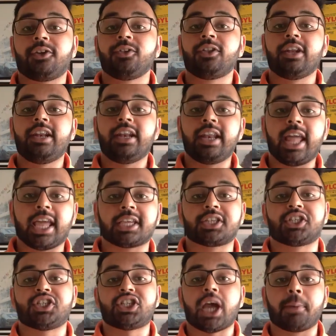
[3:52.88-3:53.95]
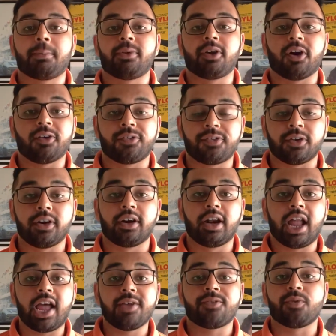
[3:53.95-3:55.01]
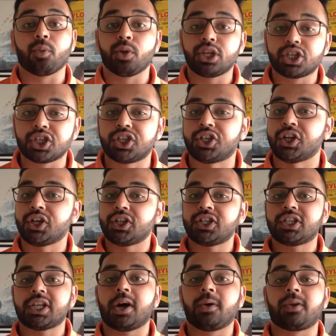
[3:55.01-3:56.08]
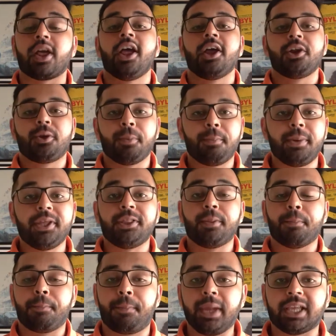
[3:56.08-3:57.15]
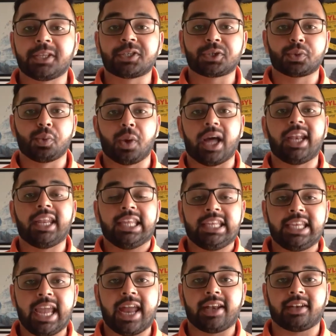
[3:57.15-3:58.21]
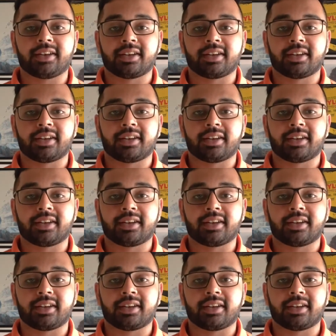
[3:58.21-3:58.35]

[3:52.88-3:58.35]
to the next chapter of her life, which turns out to be the biggest one yet.